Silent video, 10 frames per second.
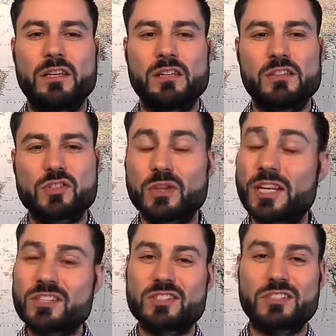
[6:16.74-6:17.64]
So
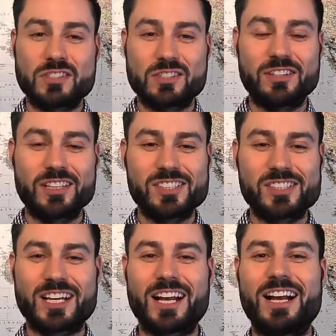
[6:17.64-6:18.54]
that's the
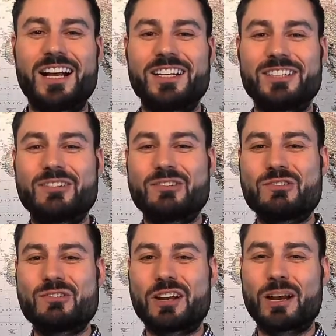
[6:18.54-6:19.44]
list. I'm
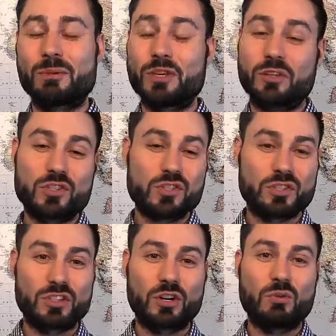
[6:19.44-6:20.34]
curious,
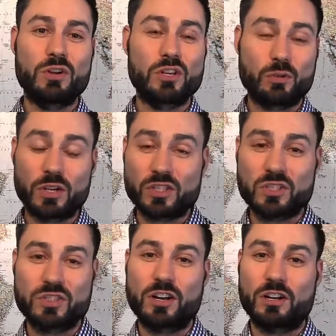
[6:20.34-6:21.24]
what your
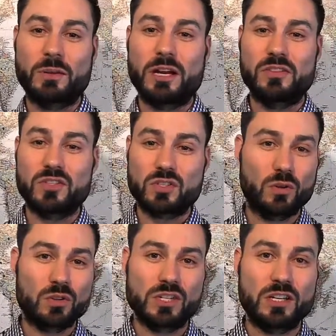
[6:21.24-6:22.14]
questions are about this
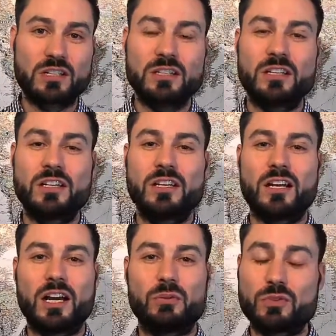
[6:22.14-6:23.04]
goal setting
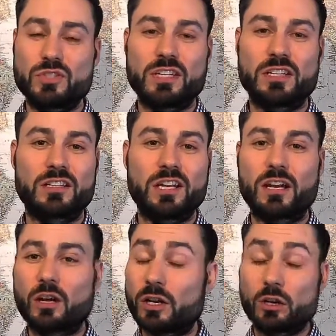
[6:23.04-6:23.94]
routine.
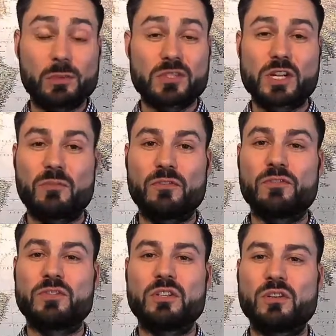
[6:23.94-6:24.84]
I hope it's helpful
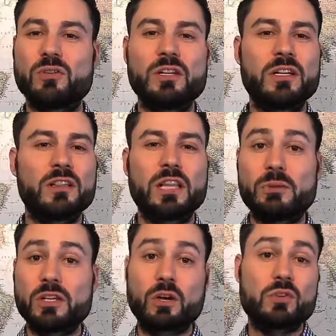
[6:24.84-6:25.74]
to you. Let
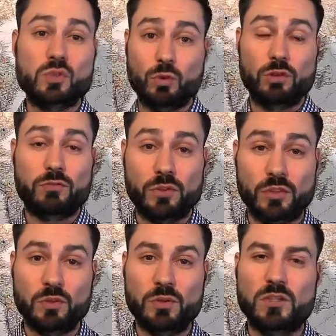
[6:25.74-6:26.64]
me know what's worked for
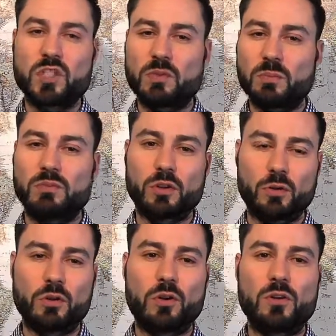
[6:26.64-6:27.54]
you in the achievement of your
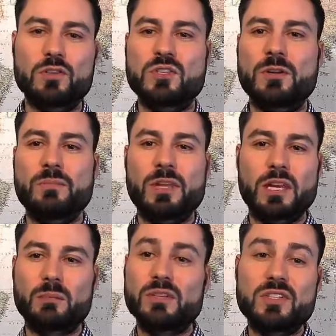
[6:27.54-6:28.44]
own goals.
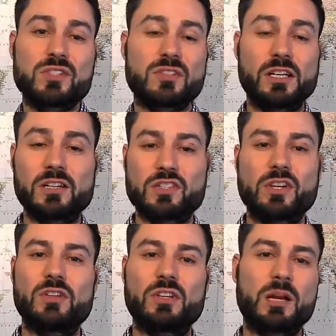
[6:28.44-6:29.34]
And please let us
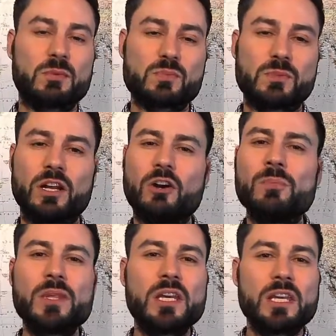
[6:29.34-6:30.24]
know in the comments below.
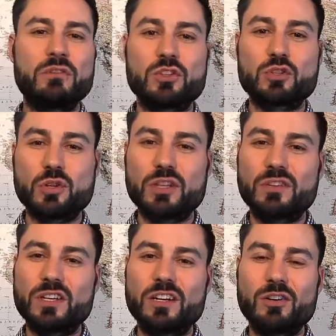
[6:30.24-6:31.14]
If you enjoyed the
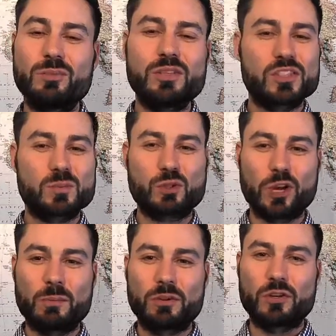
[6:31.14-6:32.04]
video, please
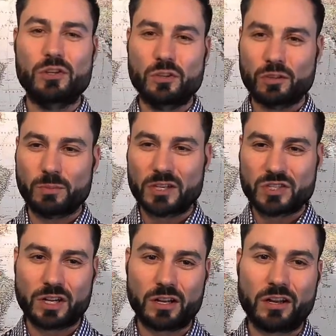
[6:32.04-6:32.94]
subscribe or go to
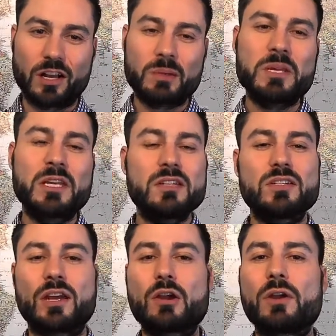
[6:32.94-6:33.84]
knowyourbest.com
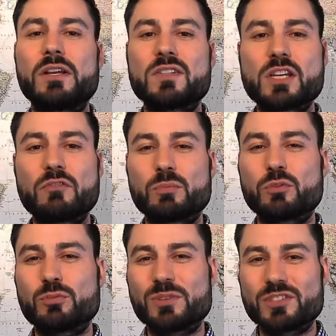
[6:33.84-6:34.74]
to get great
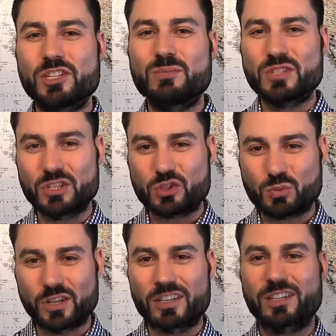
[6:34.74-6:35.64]
self-improvement tips each
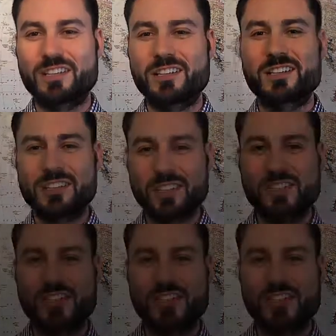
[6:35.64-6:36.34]
week. Thanks a